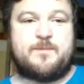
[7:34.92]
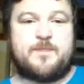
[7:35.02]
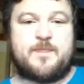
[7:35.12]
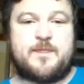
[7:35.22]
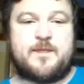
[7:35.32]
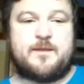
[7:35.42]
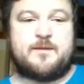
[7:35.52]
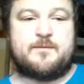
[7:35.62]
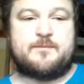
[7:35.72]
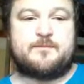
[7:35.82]

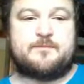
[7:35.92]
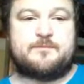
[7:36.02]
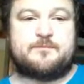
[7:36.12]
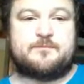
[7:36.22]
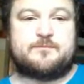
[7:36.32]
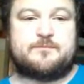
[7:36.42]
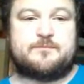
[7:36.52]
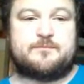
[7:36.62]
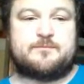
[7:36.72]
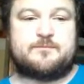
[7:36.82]

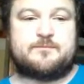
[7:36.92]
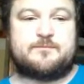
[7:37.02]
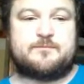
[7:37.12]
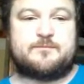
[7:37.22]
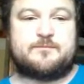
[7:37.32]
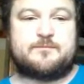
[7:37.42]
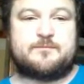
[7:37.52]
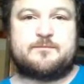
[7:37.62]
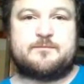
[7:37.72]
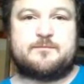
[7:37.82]

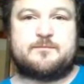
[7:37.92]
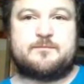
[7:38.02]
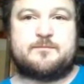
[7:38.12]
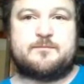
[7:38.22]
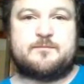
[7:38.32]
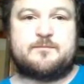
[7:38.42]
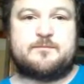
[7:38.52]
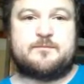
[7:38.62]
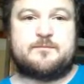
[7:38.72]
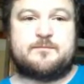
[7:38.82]

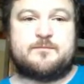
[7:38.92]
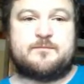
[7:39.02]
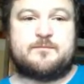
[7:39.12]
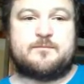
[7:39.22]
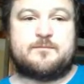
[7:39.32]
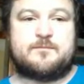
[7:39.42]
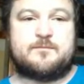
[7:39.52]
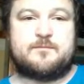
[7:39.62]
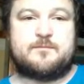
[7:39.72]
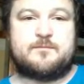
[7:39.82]

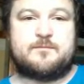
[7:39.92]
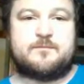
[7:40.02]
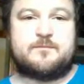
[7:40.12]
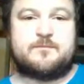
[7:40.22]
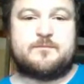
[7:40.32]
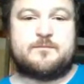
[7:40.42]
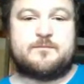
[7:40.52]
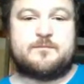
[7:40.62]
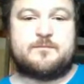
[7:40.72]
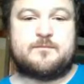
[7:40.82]

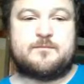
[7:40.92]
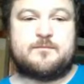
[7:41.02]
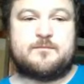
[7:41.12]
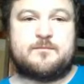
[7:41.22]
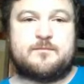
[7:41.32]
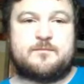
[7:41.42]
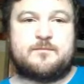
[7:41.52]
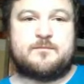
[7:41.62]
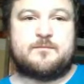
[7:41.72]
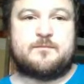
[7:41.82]

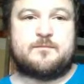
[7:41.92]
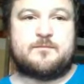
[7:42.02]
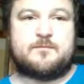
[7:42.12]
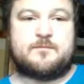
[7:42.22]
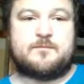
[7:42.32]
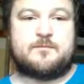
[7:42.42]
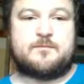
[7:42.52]
No one is speaking in this clip.